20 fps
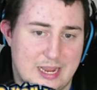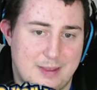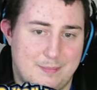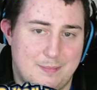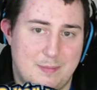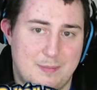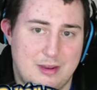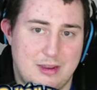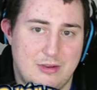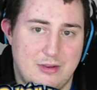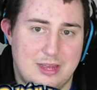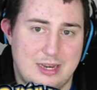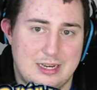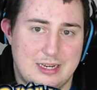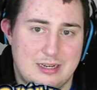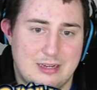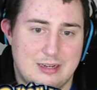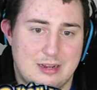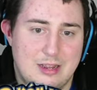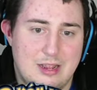Let me go ahead and
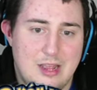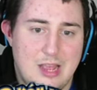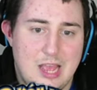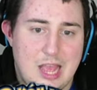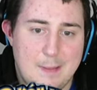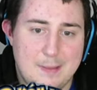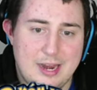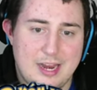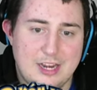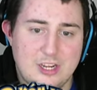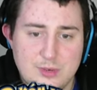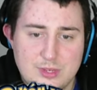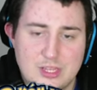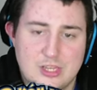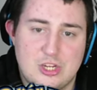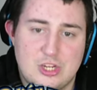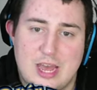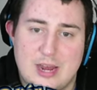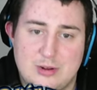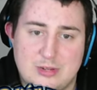I'm gonna hit you with a
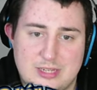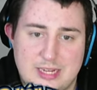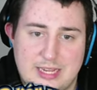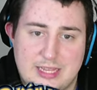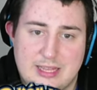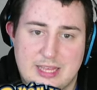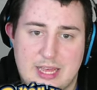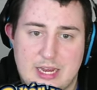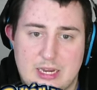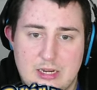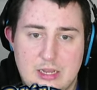shadow sneak then,